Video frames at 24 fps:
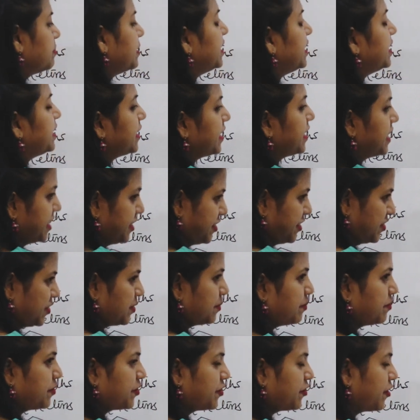maintained.
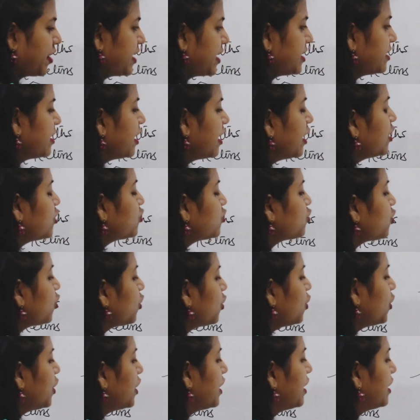Right?
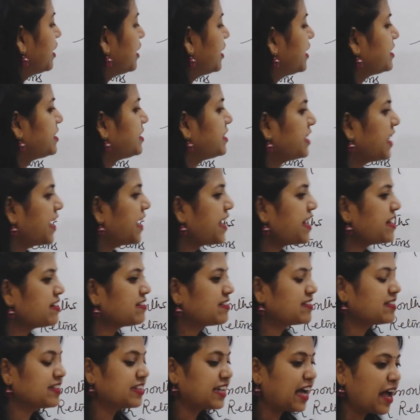So it
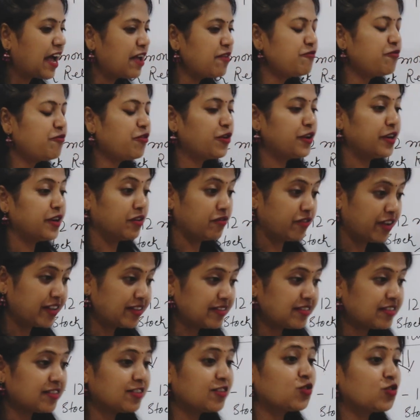takes time for
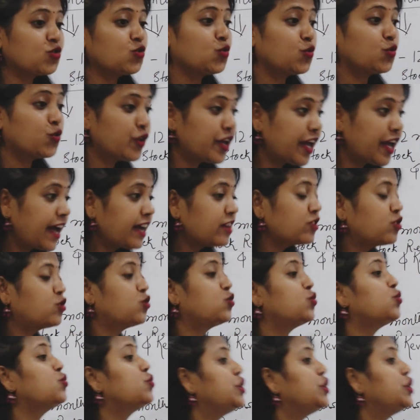investors to react to